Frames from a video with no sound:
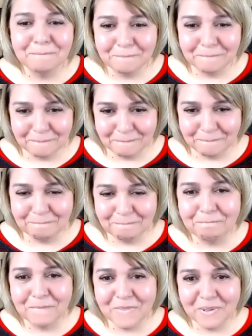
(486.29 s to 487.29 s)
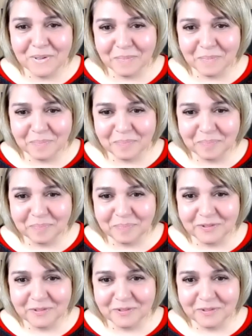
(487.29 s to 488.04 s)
And yet again, I found myself